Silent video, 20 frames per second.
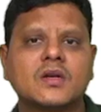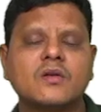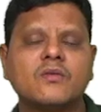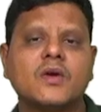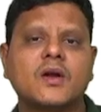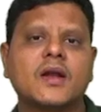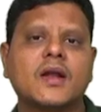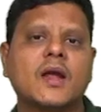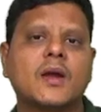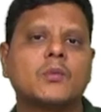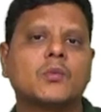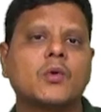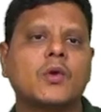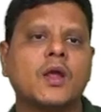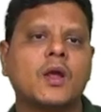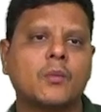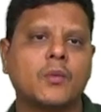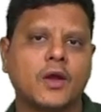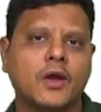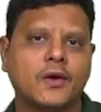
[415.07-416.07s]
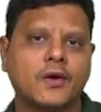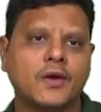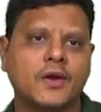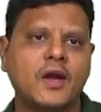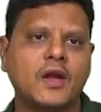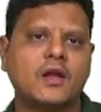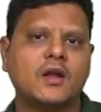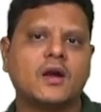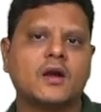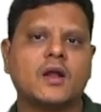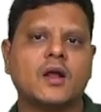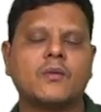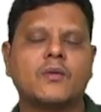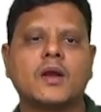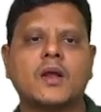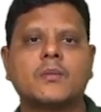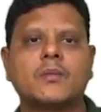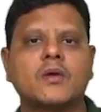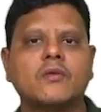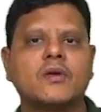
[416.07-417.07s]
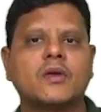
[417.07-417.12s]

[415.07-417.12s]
when I am doing my audit and when I am giving